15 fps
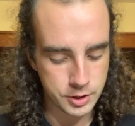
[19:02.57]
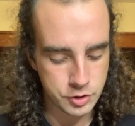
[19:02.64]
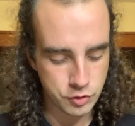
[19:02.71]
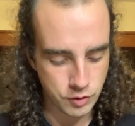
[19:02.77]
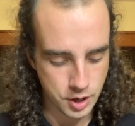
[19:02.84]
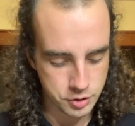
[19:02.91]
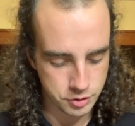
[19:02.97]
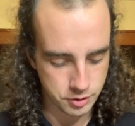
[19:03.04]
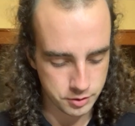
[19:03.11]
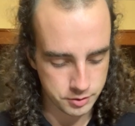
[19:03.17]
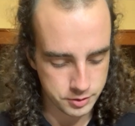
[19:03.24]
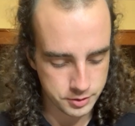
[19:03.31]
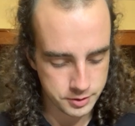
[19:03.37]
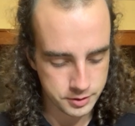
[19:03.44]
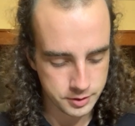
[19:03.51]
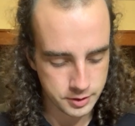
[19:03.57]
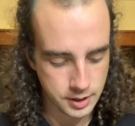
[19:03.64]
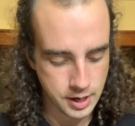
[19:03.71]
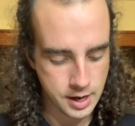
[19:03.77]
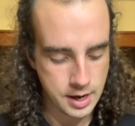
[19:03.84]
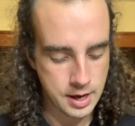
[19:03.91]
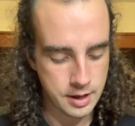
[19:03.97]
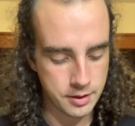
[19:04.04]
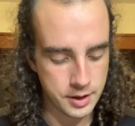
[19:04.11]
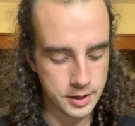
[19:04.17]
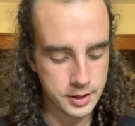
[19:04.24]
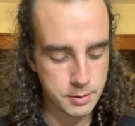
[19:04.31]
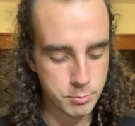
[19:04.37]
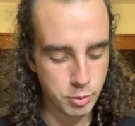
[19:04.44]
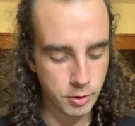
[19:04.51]
treasures. They
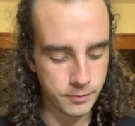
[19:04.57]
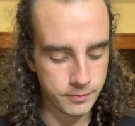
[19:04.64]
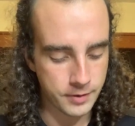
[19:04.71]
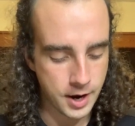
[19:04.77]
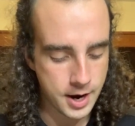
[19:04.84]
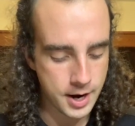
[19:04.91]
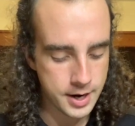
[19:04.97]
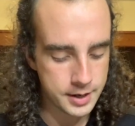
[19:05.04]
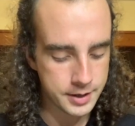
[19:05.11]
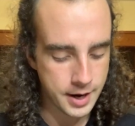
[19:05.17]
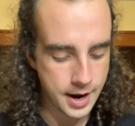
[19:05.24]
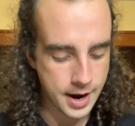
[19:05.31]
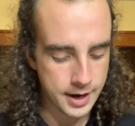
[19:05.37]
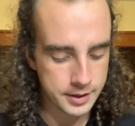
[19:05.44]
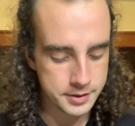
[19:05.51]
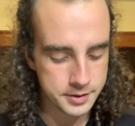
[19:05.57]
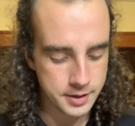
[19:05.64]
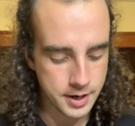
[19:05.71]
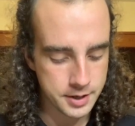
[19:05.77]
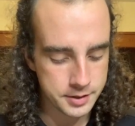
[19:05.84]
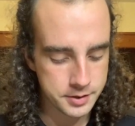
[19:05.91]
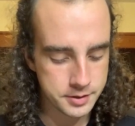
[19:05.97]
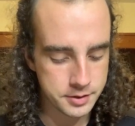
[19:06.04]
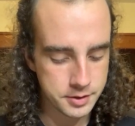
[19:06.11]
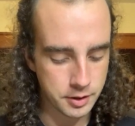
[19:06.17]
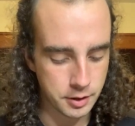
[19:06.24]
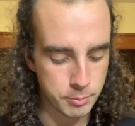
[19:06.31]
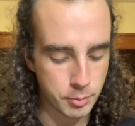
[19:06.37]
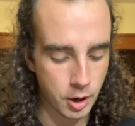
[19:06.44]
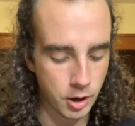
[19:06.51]
can provide access to
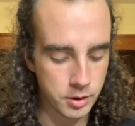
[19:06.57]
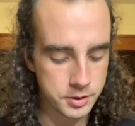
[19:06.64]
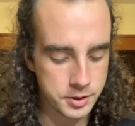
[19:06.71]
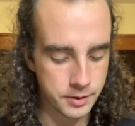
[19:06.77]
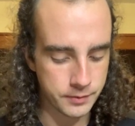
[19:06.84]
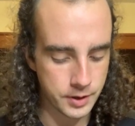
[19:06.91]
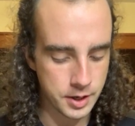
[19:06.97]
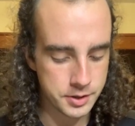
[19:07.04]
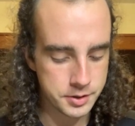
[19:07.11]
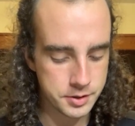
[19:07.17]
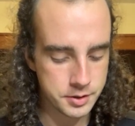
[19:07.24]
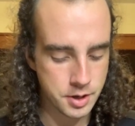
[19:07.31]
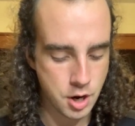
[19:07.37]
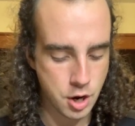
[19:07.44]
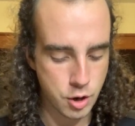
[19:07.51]
the parts of us